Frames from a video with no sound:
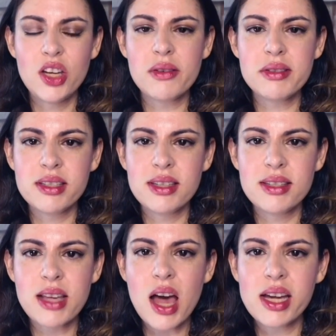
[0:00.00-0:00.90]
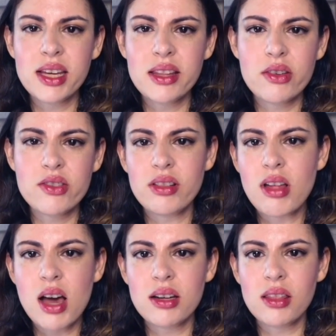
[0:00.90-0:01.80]
As a society, there's a
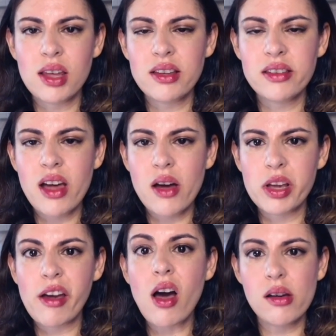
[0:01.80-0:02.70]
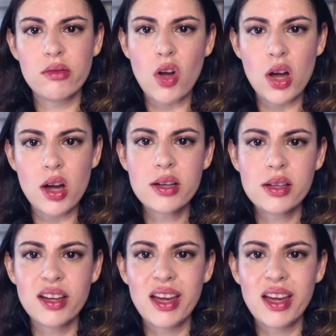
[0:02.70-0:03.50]
lot of things that we got wrong.